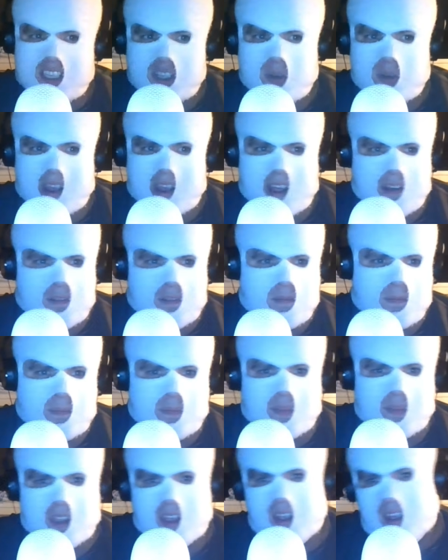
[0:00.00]
You can't
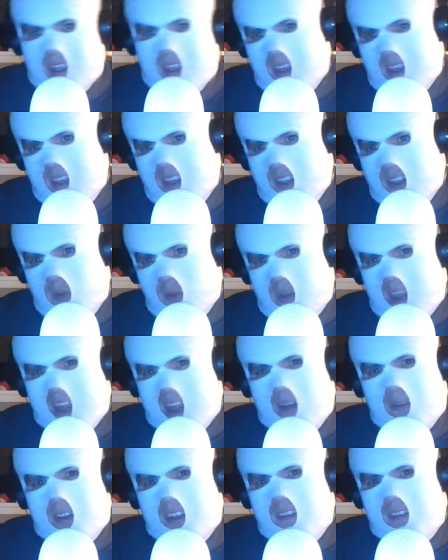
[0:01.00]

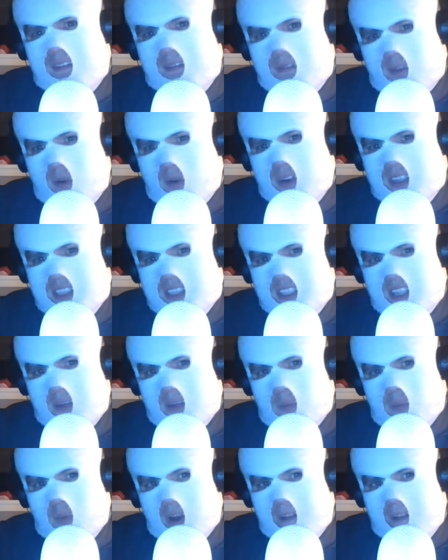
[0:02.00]
really force
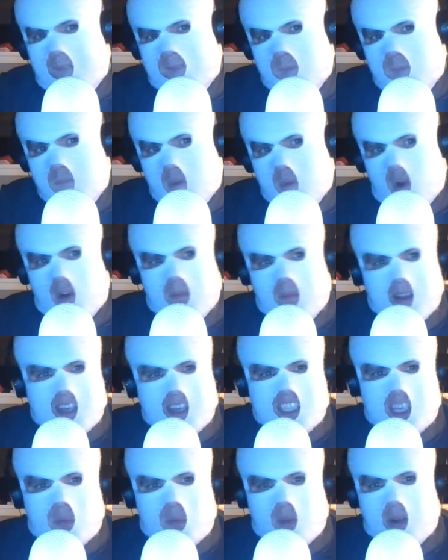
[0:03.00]
someone or make
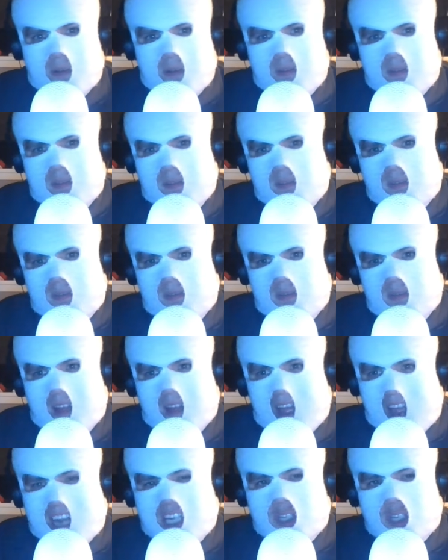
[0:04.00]
someone
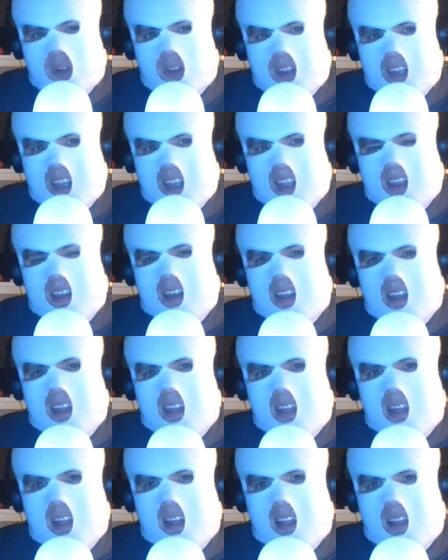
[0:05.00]
actually,
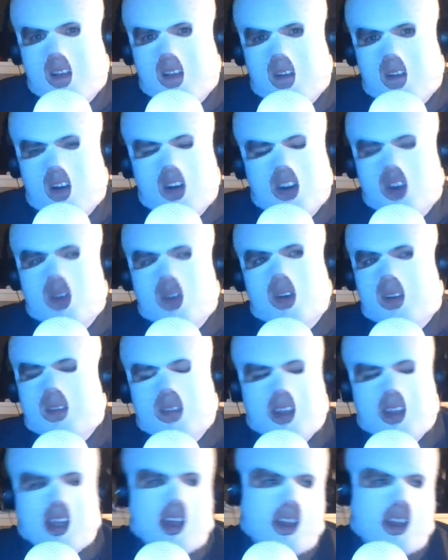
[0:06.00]

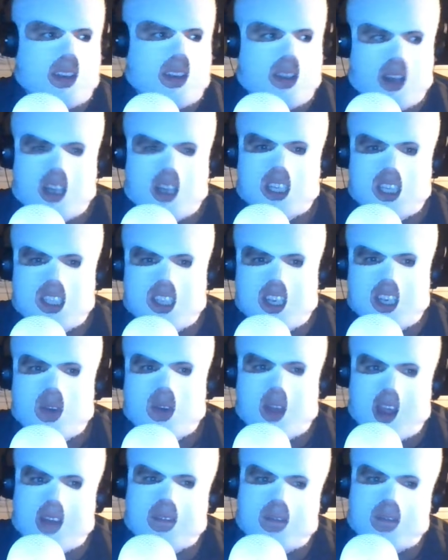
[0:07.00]
I should say you
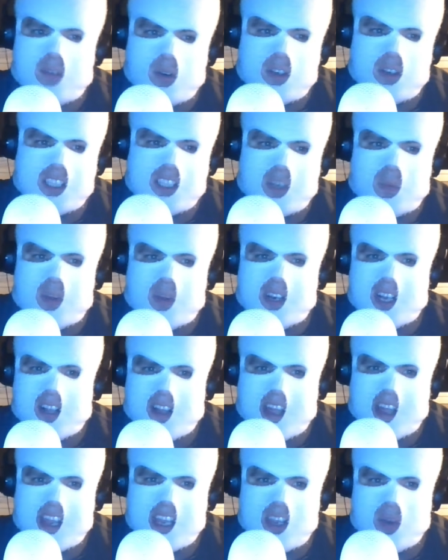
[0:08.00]
can't force someone to
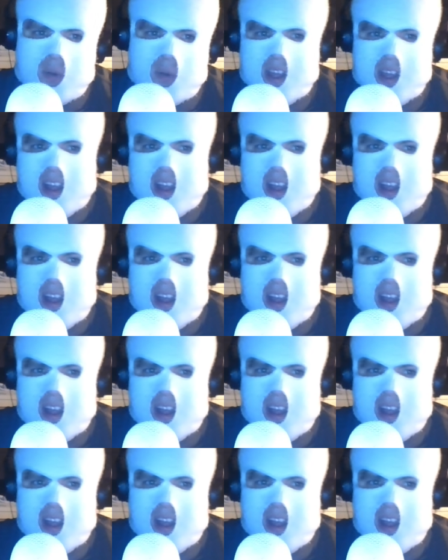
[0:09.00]
like you.